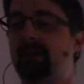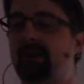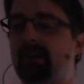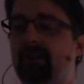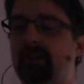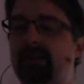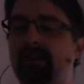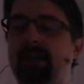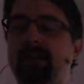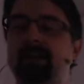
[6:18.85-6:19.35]

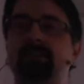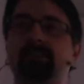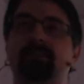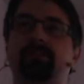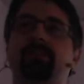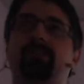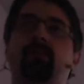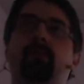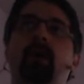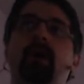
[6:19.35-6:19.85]
like
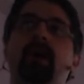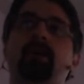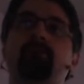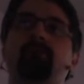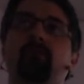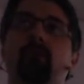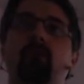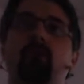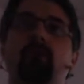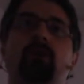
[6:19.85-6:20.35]
the
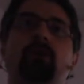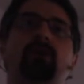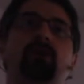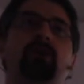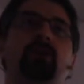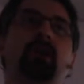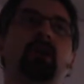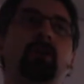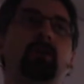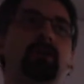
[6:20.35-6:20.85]
framework
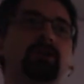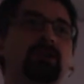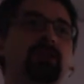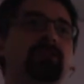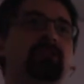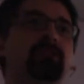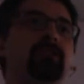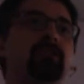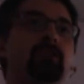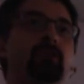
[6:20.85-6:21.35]
which
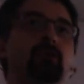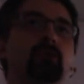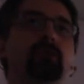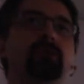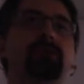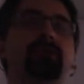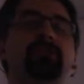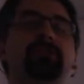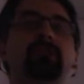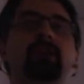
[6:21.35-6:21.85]
is
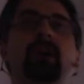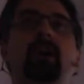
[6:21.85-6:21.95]
used